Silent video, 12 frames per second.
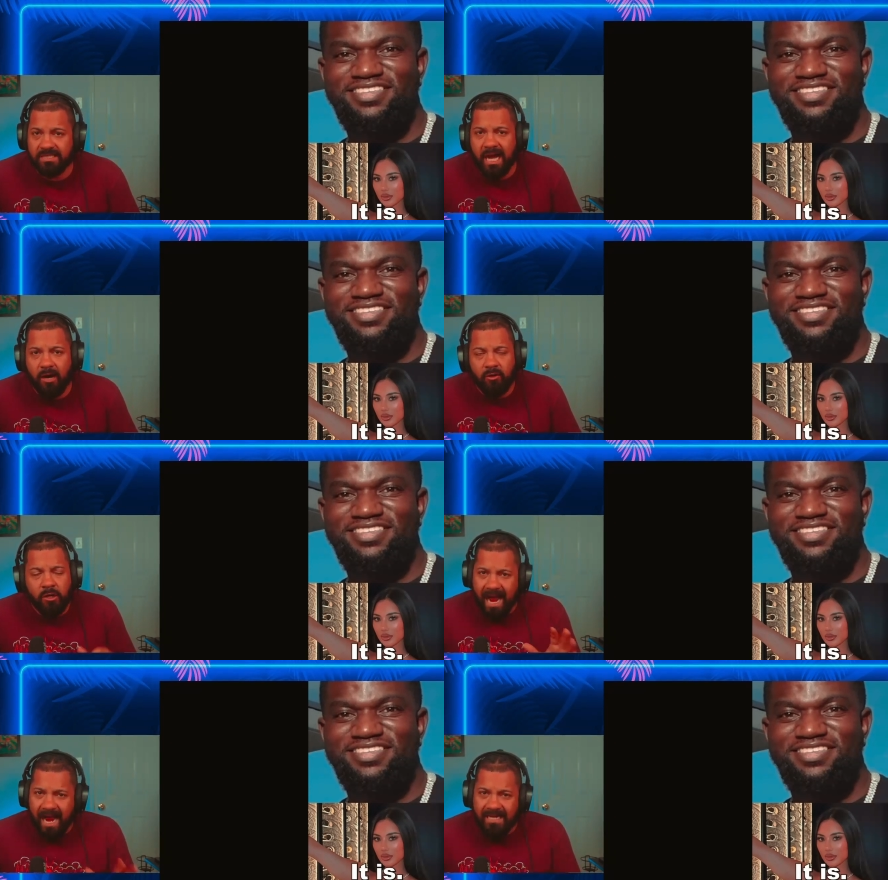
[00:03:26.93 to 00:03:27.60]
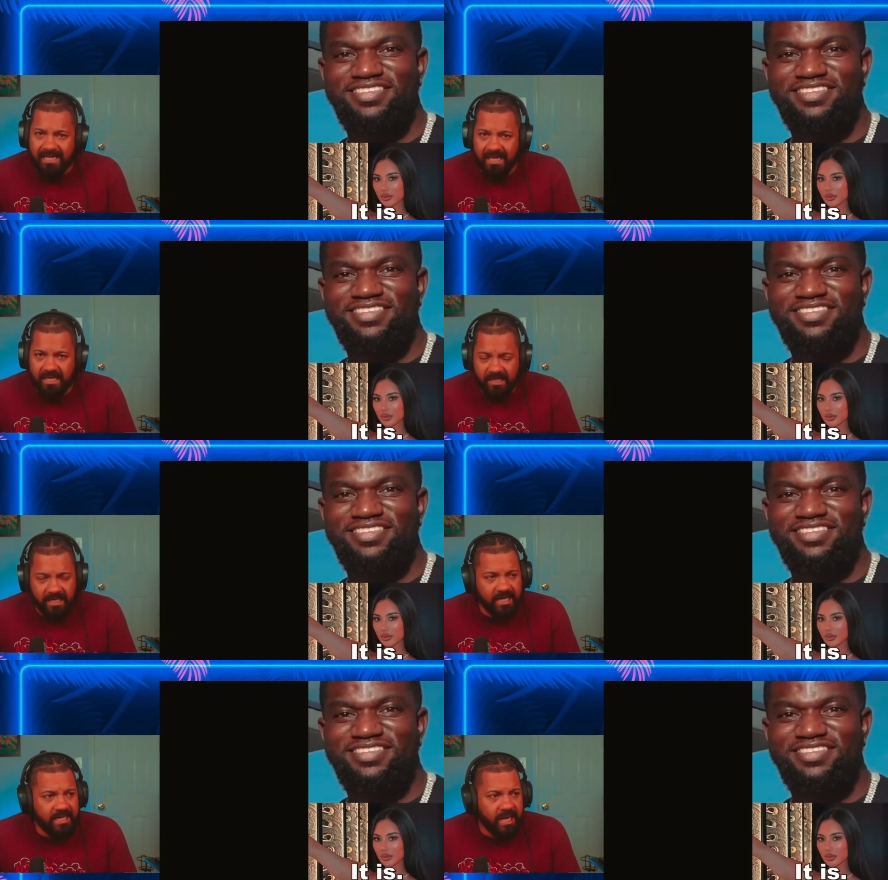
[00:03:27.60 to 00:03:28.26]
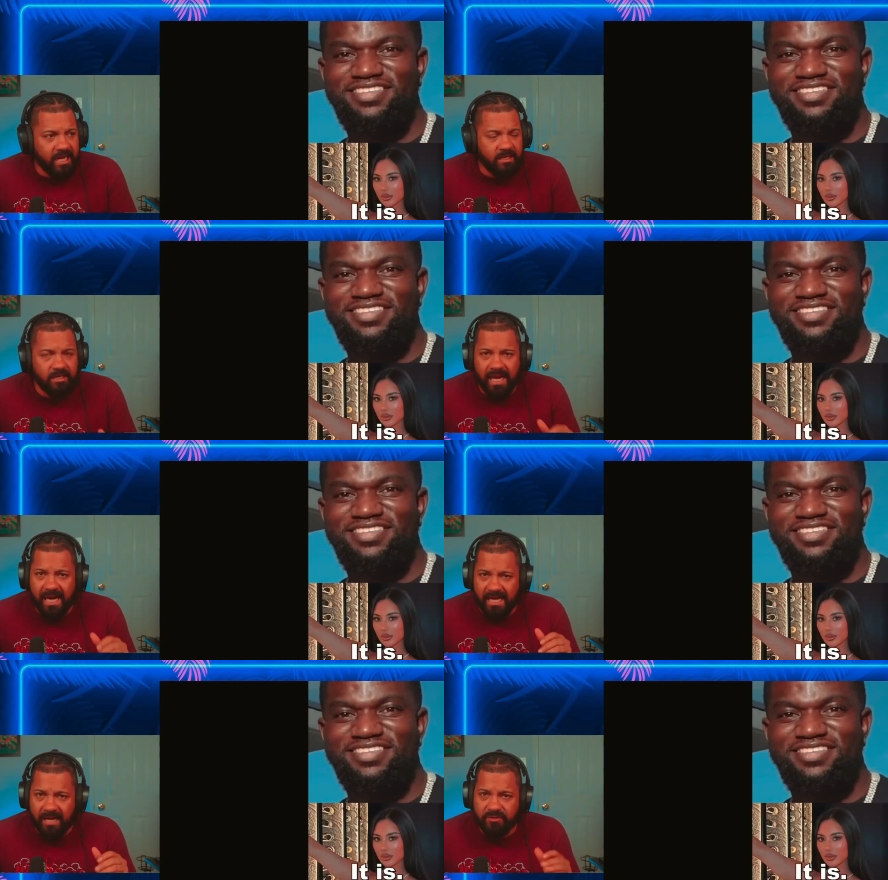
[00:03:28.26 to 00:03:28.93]
Speaker 1: Now, I get it. Again,
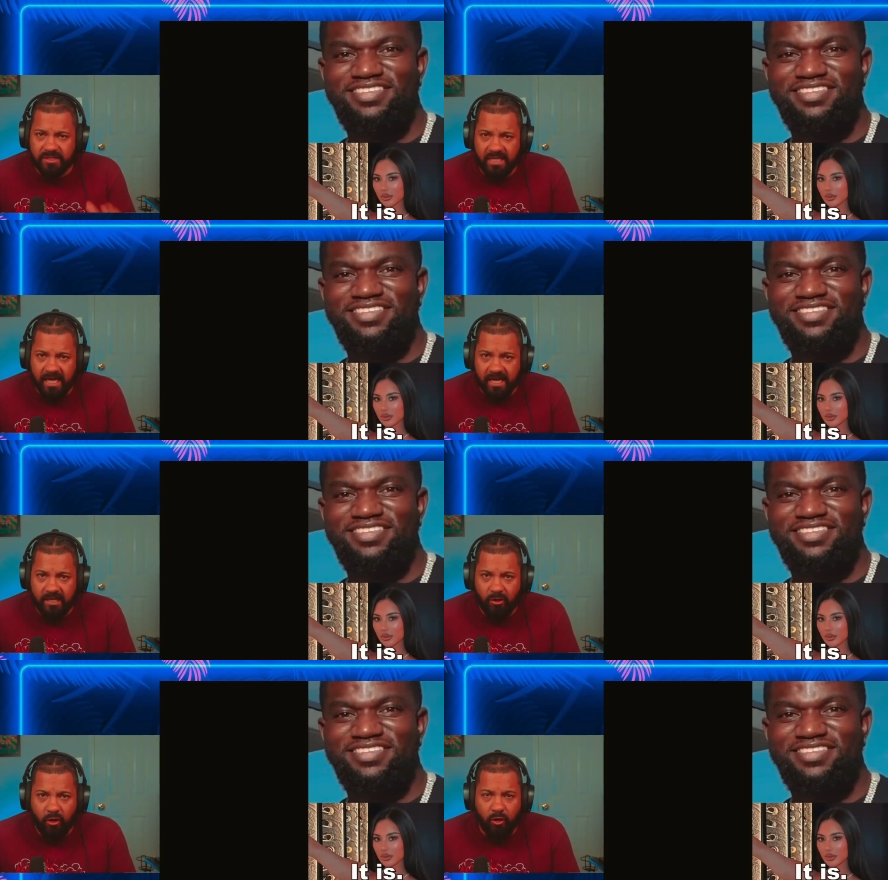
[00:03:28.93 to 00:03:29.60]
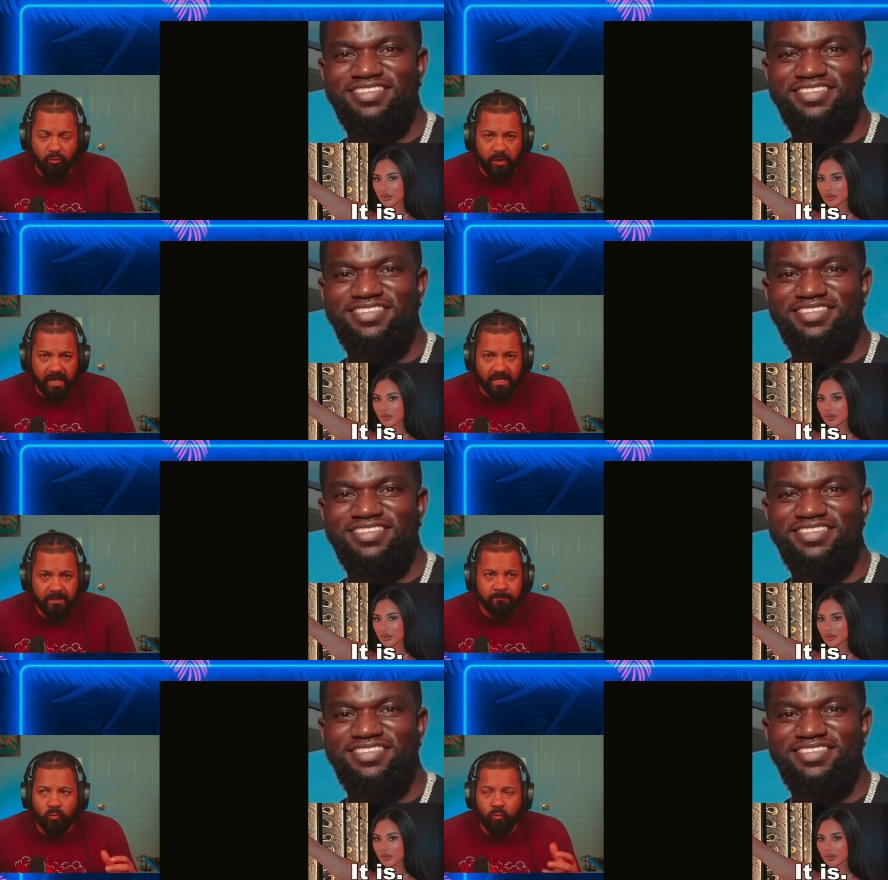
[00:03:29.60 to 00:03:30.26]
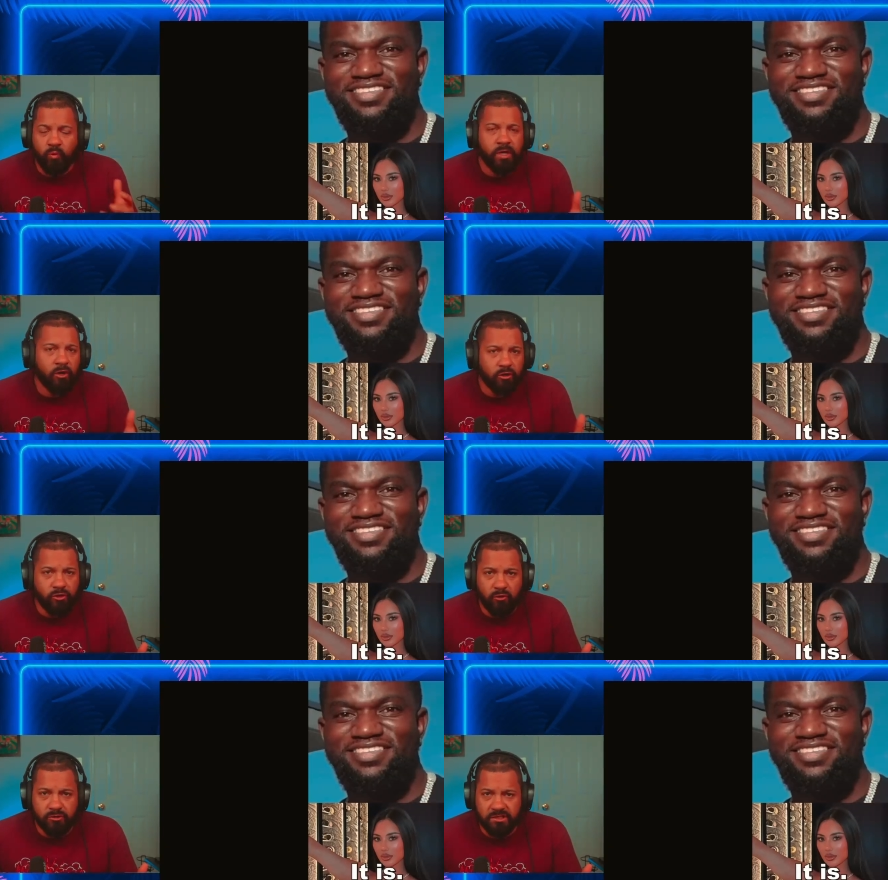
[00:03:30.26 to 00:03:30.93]
like I've said already, we all
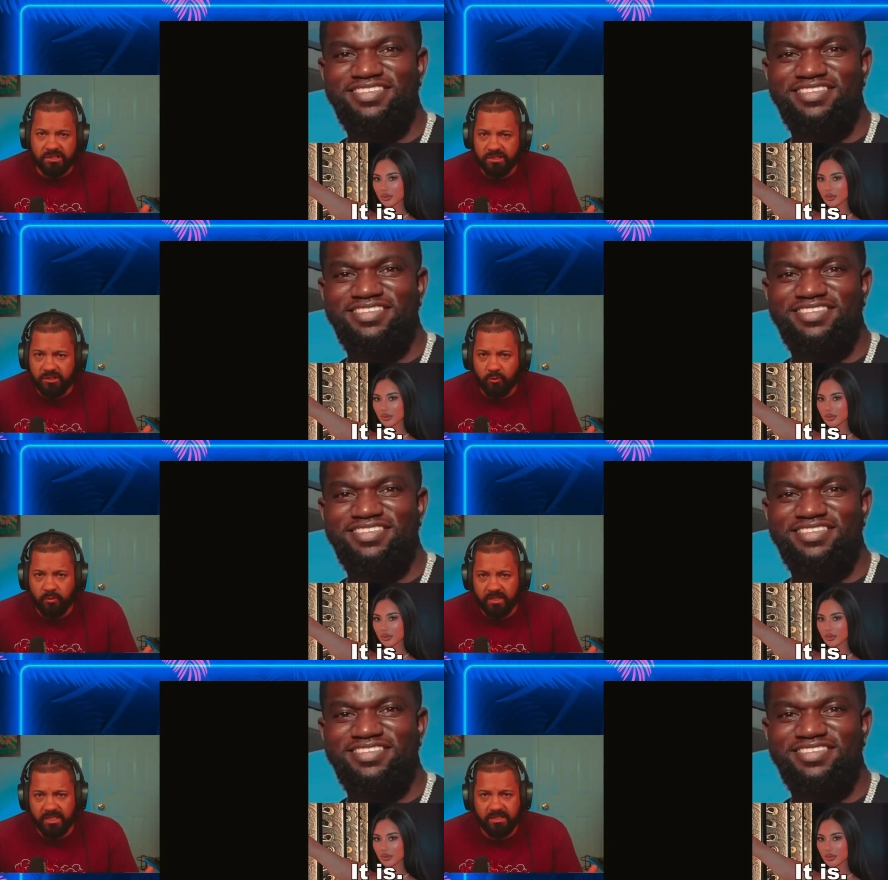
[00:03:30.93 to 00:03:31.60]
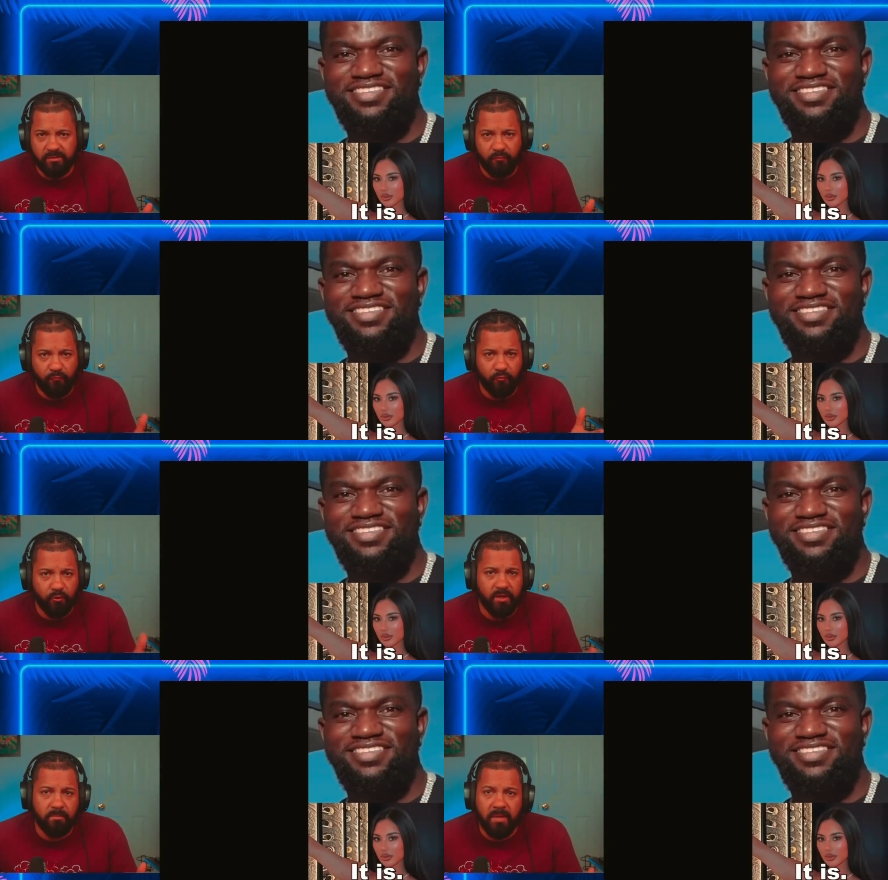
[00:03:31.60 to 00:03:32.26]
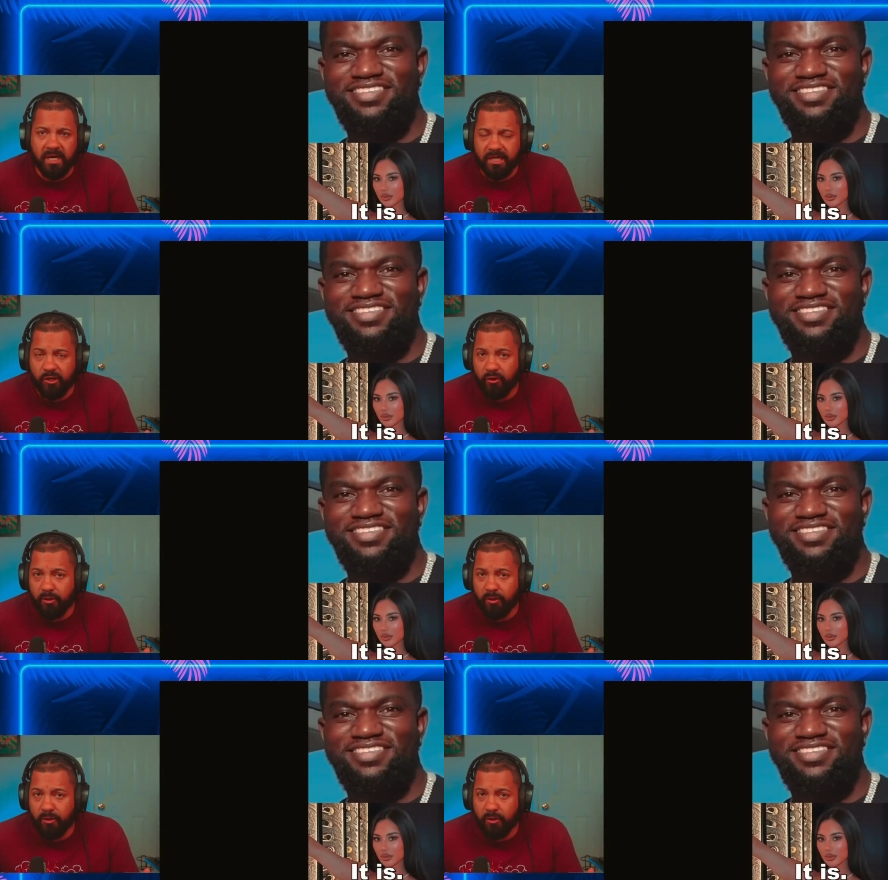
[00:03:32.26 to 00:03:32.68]
know she's doing this for the money or the